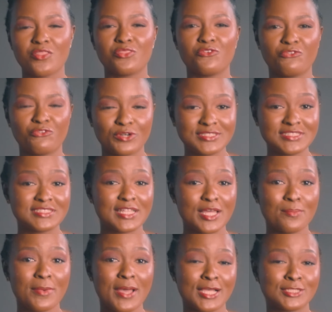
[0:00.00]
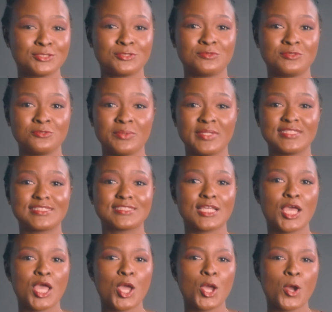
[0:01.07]
The first step has to do with
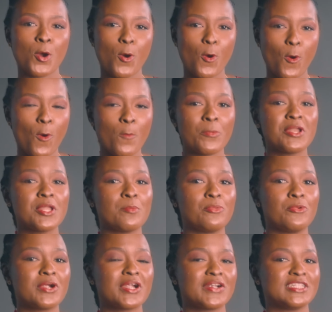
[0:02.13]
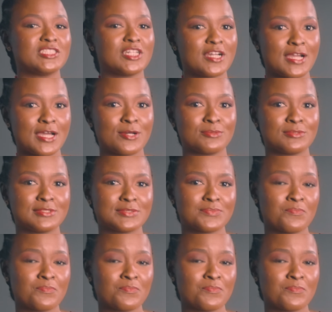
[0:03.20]
open a brokerage account.